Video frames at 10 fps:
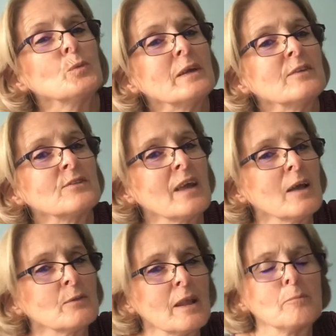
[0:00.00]
weeks yet.
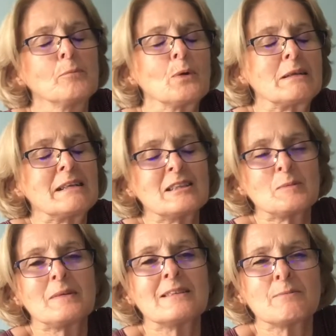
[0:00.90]
They're booked in to
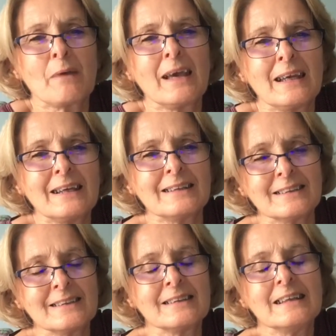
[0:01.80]
be spayed
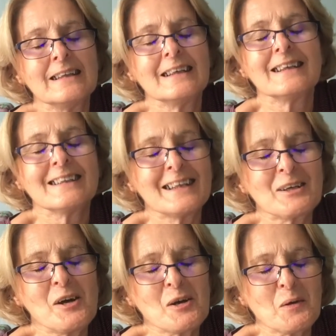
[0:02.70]
and they
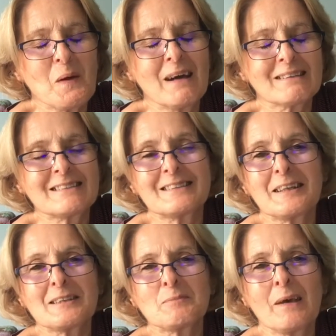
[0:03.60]
can't go out until
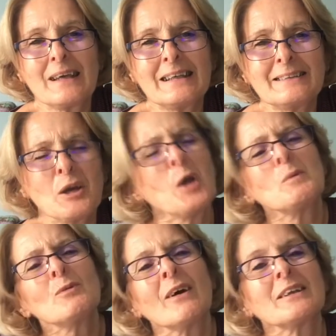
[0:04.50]
they're spayed. I hope
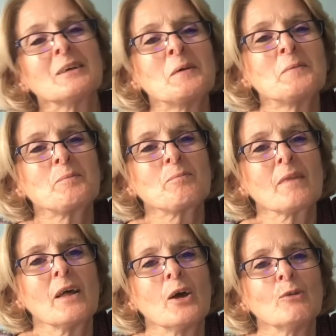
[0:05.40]
you've had
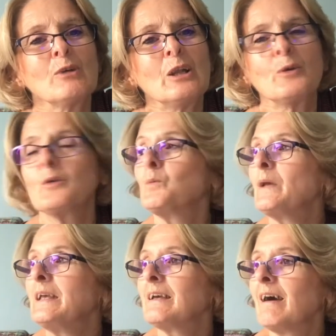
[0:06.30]
a really good
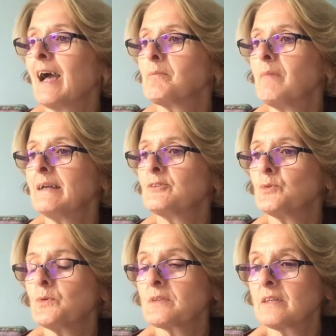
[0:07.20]
week. I had my
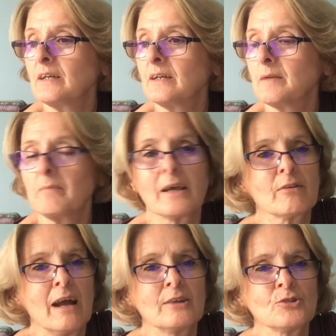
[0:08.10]
daughter and my
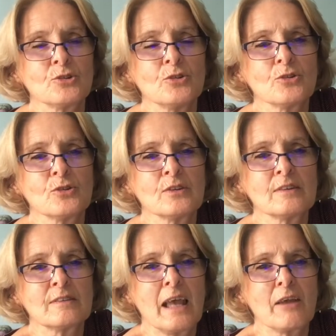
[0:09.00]
grandchildren
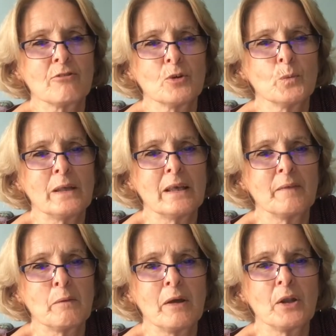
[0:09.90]
staying for a week and
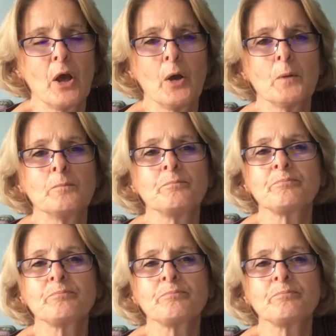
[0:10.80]
they went home